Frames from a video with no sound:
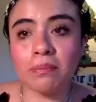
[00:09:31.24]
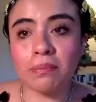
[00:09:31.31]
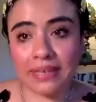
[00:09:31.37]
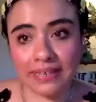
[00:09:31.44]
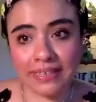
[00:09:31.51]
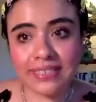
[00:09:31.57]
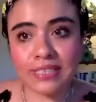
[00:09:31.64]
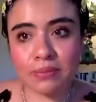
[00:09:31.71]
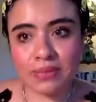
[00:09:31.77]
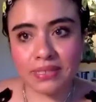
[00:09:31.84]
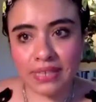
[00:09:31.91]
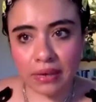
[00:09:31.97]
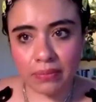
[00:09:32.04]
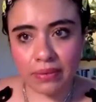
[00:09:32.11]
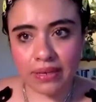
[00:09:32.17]
beings
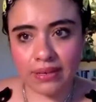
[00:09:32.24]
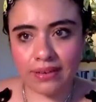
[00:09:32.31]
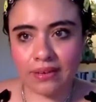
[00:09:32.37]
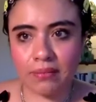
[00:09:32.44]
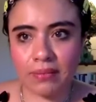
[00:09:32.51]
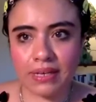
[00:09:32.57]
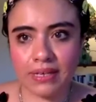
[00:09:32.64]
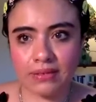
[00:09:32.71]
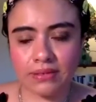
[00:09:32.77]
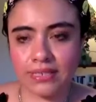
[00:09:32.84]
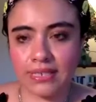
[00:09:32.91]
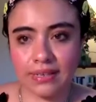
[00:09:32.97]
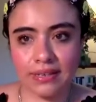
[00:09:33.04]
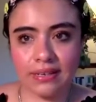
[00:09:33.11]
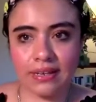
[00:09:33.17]
upset me in my
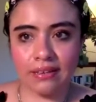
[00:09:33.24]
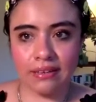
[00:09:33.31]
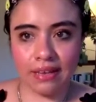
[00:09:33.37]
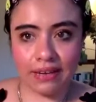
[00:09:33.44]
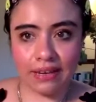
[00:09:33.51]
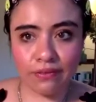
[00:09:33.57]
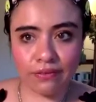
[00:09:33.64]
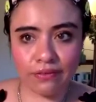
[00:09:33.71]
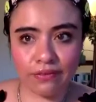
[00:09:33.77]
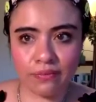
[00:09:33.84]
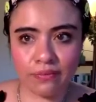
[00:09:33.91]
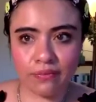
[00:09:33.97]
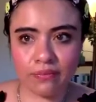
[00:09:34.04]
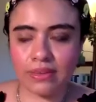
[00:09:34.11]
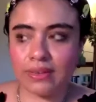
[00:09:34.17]
day-to-day life.
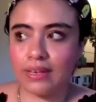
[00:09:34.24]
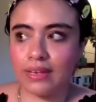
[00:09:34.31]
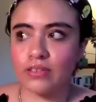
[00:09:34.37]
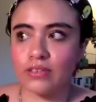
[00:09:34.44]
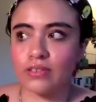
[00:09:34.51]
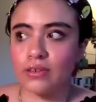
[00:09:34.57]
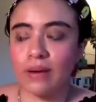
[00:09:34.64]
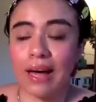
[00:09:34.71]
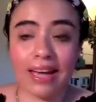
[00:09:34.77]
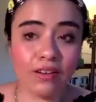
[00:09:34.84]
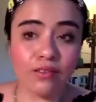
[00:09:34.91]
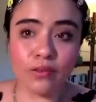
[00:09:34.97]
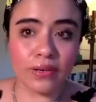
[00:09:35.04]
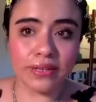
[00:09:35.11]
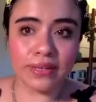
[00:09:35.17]
And so I
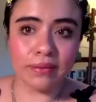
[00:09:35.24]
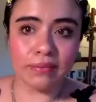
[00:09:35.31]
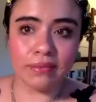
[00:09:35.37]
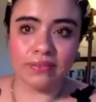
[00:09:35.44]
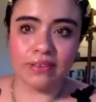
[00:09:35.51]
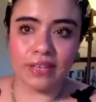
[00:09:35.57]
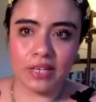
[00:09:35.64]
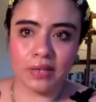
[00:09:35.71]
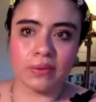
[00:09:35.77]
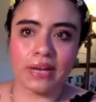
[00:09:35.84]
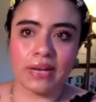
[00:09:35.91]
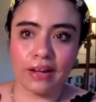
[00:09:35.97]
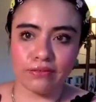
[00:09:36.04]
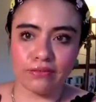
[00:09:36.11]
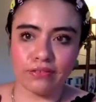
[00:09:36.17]
avoid them if I don't
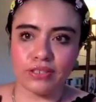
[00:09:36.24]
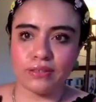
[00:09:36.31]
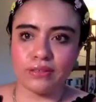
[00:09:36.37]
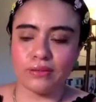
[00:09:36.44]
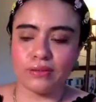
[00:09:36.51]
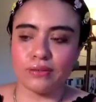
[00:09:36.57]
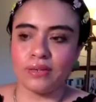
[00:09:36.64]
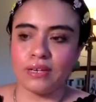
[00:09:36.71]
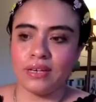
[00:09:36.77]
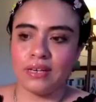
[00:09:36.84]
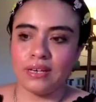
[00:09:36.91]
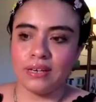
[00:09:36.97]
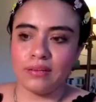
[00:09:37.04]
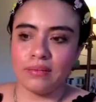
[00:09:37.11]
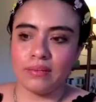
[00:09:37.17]
have to.
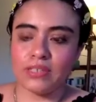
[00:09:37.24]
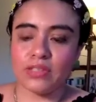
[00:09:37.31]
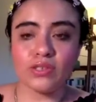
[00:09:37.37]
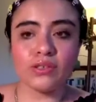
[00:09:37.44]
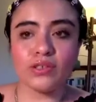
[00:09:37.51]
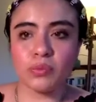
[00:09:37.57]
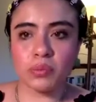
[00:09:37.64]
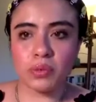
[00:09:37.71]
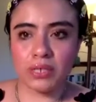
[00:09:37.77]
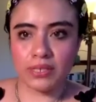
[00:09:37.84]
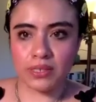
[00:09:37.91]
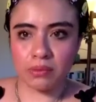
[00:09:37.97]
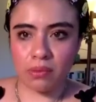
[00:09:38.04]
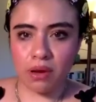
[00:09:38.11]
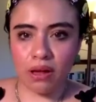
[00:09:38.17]
My circle's pretty
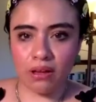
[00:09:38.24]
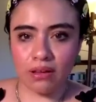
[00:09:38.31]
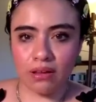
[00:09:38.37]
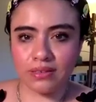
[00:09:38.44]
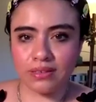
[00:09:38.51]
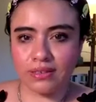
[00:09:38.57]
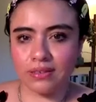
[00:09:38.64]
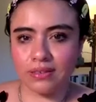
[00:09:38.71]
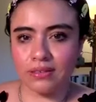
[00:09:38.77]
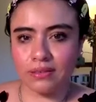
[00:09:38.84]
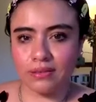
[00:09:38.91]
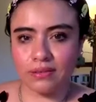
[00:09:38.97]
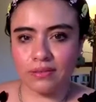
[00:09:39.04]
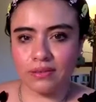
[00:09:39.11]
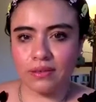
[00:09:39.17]
small.
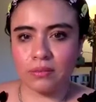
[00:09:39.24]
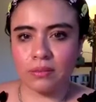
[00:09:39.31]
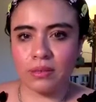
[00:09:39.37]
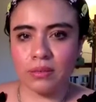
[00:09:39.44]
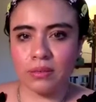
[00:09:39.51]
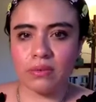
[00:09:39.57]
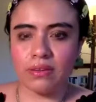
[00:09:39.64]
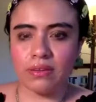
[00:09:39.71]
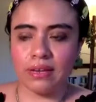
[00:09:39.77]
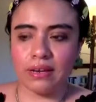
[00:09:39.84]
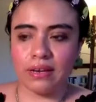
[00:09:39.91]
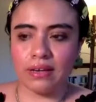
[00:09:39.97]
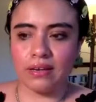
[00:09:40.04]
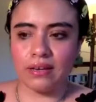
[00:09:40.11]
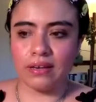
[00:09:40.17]
The people that
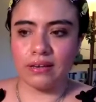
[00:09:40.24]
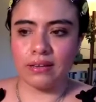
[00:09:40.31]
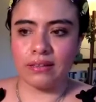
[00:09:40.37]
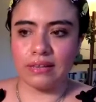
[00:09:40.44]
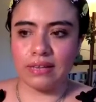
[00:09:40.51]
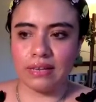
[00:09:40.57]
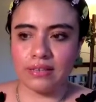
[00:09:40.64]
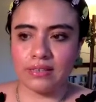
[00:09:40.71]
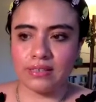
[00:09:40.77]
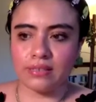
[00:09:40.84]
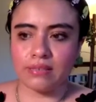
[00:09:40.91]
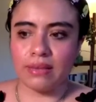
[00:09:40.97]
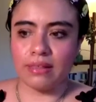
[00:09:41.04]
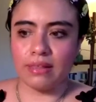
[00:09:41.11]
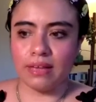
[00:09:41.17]
I let into
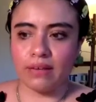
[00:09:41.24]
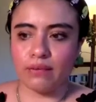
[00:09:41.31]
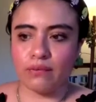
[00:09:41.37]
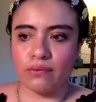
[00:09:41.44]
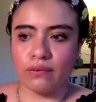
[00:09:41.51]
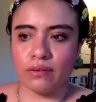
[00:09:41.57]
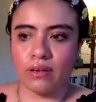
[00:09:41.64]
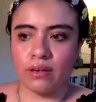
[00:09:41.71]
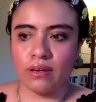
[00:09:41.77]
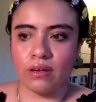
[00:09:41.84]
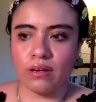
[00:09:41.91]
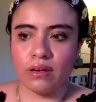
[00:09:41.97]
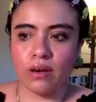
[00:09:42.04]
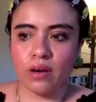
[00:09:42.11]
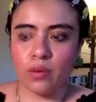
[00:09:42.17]
my life
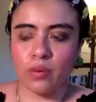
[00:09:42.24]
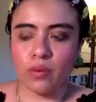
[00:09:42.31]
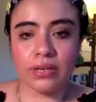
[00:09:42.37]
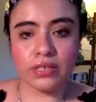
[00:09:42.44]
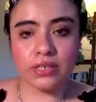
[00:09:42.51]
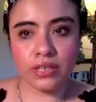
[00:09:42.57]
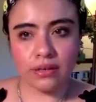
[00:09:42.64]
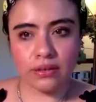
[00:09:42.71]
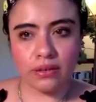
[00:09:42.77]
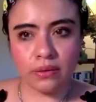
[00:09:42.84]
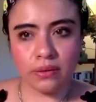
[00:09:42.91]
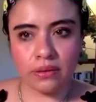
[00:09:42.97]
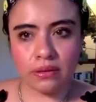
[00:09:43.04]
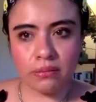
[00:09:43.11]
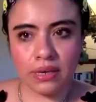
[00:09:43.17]
are pretty gentle
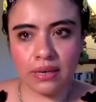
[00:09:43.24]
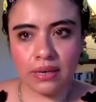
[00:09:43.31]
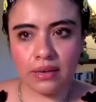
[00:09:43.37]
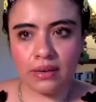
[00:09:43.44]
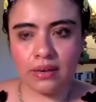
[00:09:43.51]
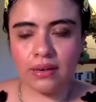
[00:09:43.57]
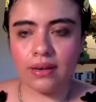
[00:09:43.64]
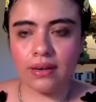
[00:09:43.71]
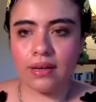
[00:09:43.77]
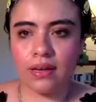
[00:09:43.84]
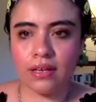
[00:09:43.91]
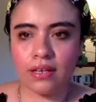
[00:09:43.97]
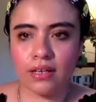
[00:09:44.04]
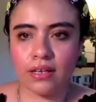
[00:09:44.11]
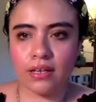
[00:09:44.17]
with me.
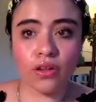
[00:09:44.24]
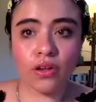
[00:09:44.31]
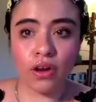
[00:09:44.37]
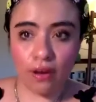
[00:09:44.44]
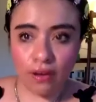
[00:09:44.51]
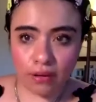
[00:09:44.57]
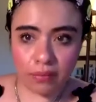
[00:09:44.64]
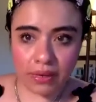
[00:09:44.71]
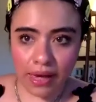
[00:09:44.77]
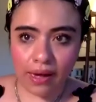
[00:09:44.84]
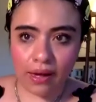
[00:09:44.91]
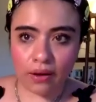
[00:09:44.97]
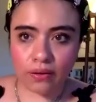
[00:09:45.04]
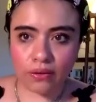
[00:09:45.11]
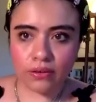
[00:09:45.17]
They'll call me
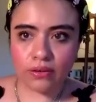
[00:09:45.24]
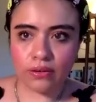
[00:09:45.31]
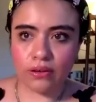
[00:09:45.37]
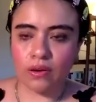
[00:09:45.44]
out,